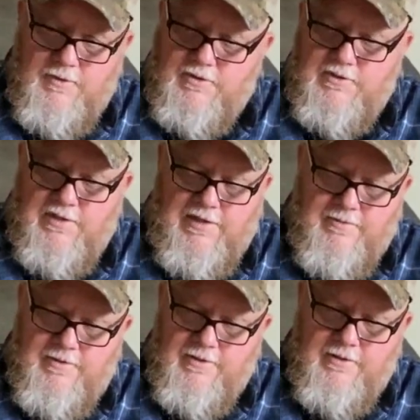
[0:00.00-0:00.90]

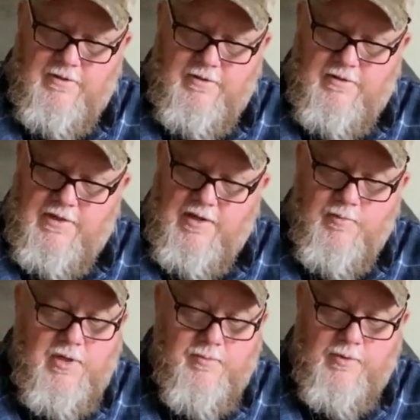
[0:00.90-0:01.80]
stabbing
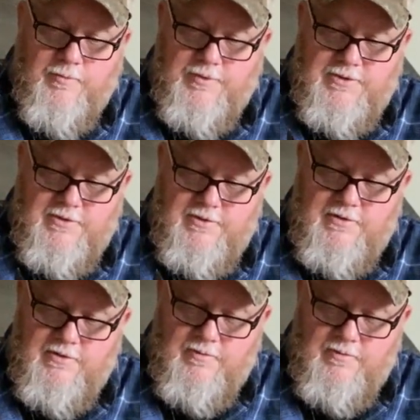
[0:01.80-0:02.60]
combat purposes,